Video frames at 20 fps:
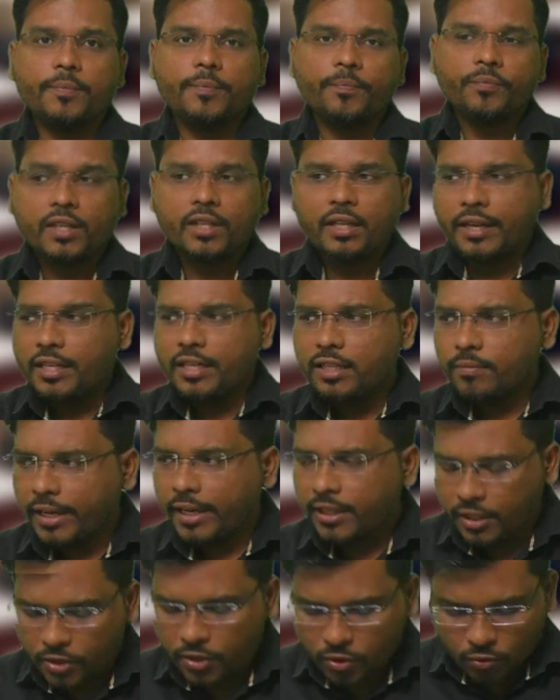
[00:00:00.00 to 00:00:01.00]
right, my dear
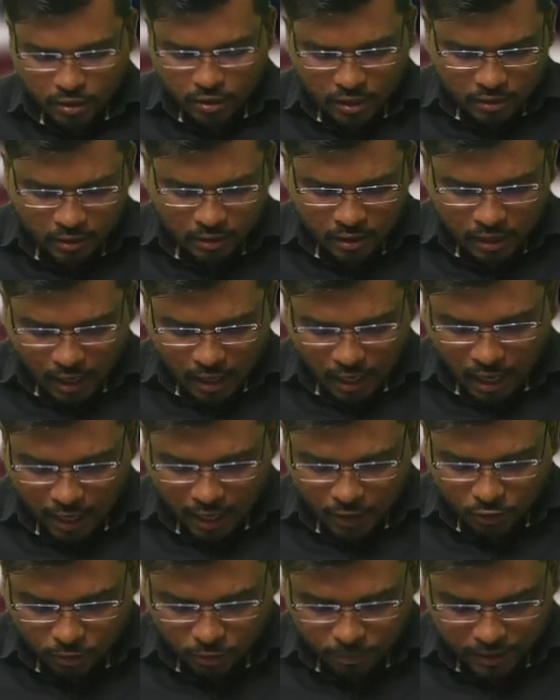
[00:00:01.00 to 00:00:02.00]
student? I
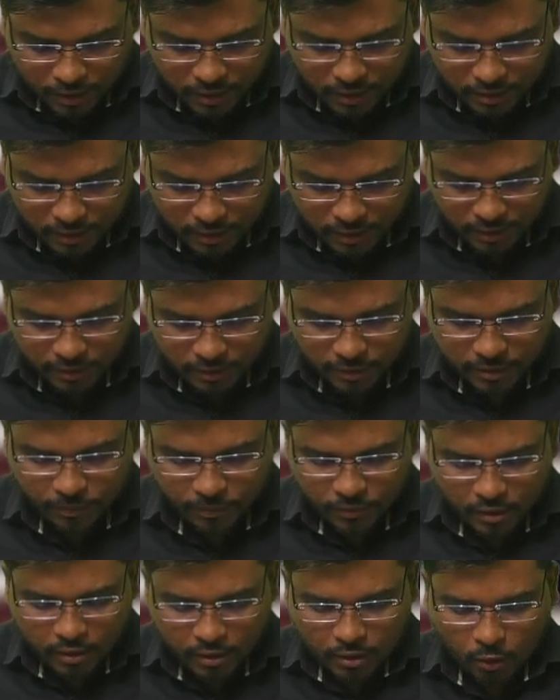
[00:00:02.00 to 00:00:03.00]
hope it is clear.
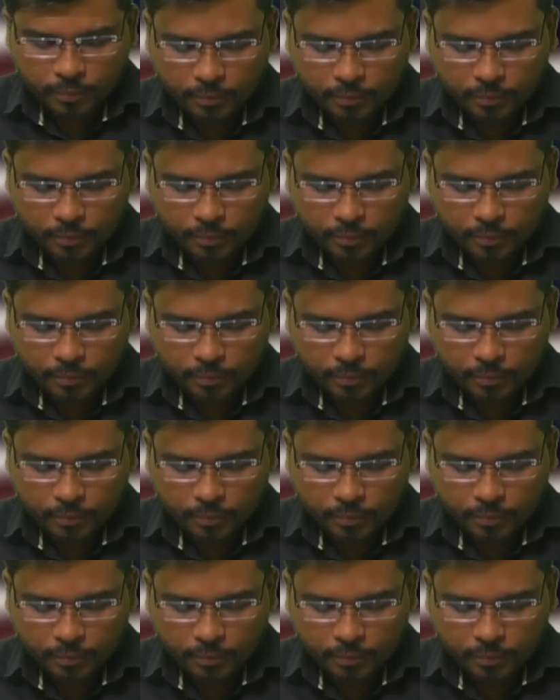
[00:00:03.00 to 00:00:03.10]
Now